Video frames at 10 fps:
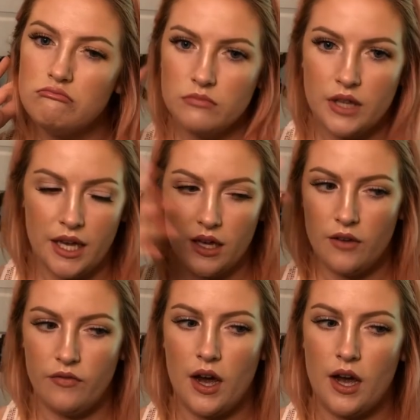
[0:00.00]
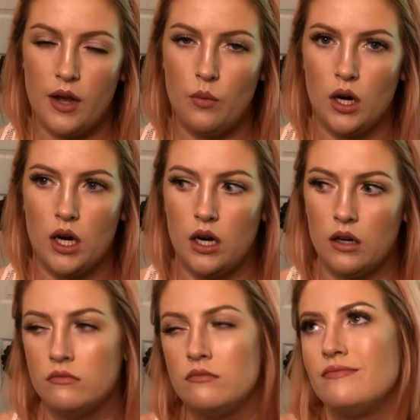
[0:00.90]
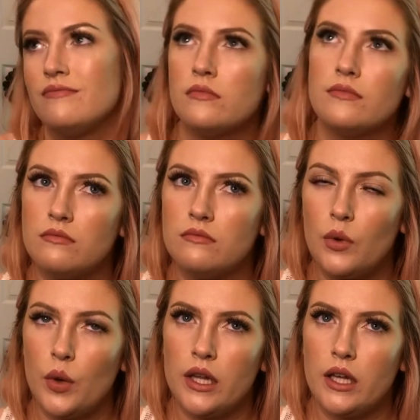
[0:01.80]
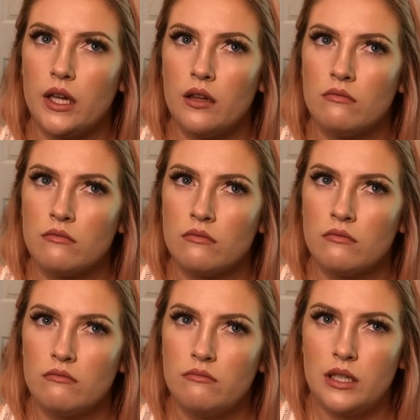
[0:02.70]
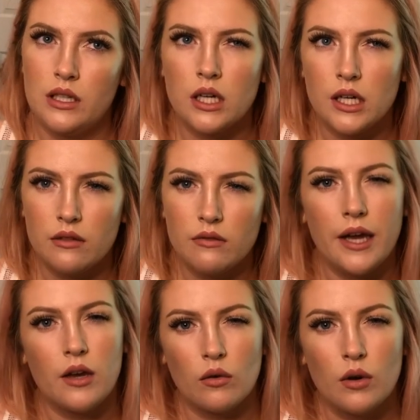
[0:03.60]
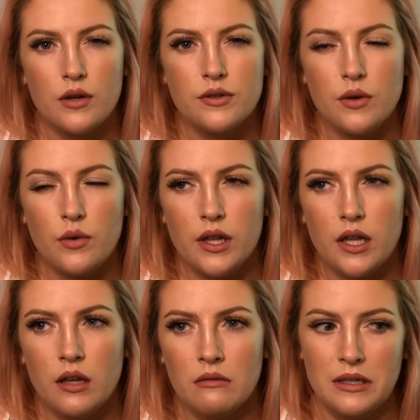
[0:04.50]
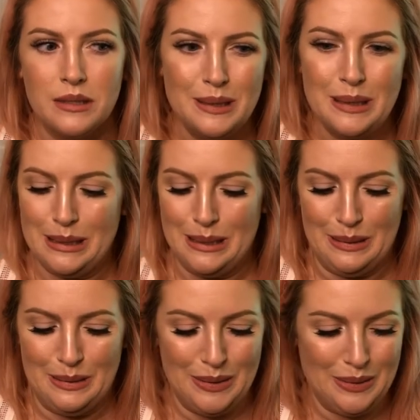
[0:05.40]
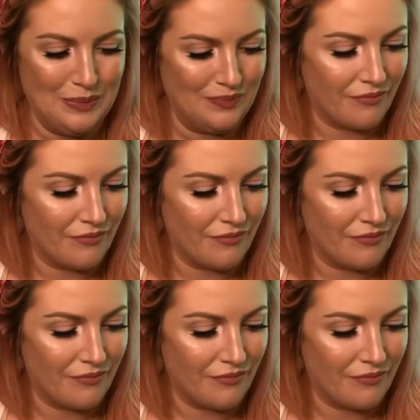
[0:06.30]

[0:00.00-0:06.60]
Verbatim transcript: Like if I were oily, but not like gross oily. I don't know.